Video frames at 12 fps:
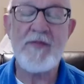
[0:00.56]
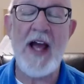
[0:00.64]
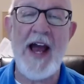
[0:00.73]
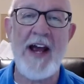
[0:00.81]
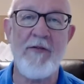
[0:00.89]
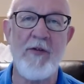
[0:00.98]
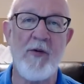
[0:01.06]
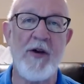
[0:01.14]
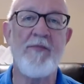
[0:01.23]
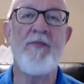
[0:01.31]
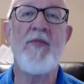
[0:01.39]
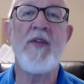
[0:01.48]
Hi
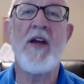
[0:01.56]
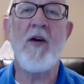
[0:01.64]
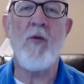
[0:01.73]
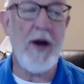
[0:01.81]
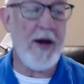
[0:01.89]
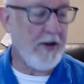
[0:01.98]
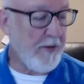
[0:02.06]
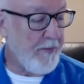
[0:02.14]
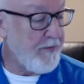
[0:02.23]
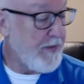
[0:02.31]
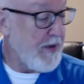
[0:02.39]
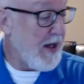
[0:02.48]
everyone, welcome.
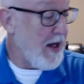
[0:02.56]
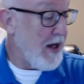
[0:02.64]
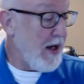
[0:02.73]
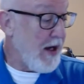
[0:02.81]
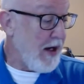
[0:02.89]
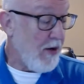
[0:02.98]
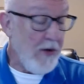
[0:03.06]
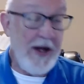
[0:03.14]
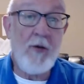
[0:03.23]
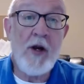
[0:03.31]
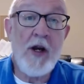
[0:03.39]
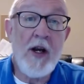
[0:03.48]

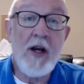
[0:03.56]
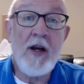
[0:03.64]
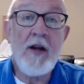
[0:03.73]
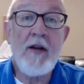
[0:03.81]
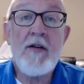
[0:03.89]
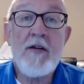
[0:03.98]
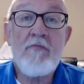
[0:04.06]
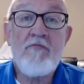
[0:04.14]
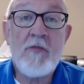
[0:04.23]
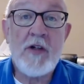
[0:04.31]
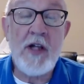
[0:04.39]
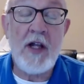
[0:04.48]
Well, we're
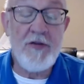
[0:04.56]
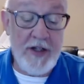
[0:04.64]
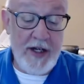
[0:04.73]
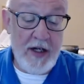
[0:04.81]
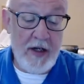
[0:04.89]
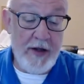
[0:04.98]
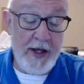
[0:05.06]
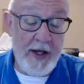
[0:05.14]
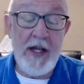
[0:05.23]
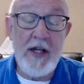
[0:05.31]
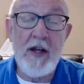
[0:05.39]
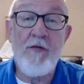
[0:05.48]
closing in on the
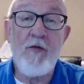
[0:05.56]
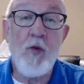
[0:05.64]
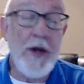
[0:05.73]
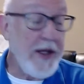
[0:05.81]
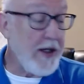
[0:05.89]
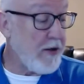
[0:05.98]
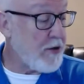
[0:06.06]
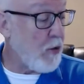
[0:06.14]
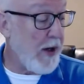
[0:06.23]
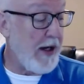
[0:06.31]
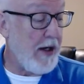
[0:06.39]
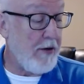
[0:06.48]
end of week
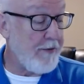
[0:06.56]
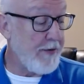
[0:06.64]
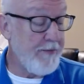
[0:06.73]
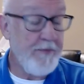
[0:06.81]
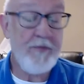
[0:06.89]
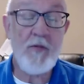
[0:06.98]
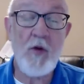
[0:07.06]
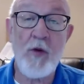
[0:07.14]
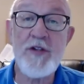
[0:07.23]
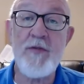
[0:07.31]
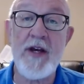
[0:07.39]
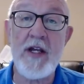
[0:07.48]
12,
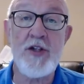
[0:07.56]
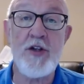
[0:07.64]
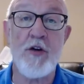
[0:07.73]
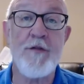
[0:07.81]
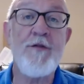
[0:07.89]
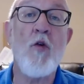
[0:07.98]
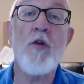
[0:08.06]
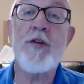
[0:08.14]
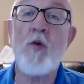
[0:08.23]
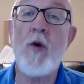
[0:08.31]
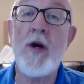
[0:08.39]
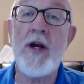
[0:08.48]
which means your fourth
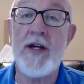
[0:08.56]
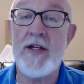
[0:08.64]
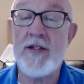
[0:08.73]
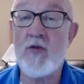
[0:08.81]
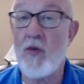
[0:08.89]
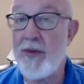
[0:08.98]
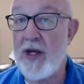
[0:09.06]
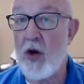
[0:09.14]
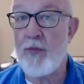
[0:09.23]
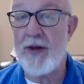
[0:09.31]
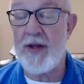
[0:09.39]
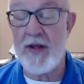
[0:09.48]
quiz will be
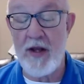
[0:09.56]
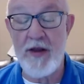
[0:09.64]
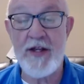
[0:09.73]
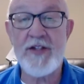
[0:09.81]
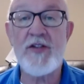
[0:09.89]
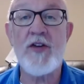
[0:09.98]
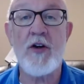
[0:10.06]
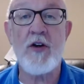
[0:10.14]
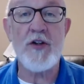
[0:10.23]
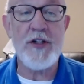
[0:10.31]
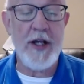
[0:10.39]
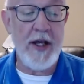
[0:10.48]
open this
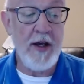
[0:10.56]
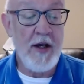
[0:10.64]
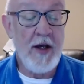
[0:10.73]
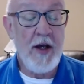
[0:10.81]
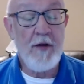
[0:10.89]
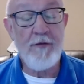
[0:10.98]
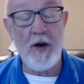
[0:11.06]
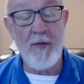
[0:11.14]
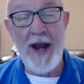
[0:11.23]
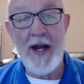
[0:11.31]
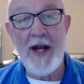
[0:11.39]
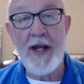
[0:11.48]
Thursday from
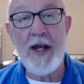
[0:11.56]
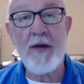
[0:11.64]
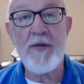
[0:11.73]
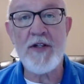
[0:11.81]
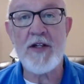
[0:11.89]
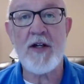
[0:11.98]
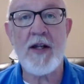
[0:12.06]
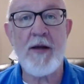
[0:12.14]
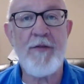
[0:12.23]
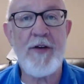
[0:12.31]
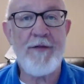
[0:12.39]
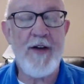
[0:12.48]
8 a.m. until
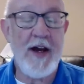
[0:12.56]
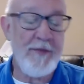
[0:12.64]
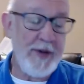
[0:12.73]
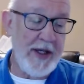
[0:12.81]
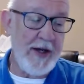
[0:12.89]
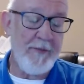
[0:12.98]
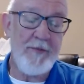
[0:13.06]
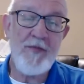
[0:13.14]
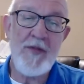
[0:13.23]
11:55 p.m.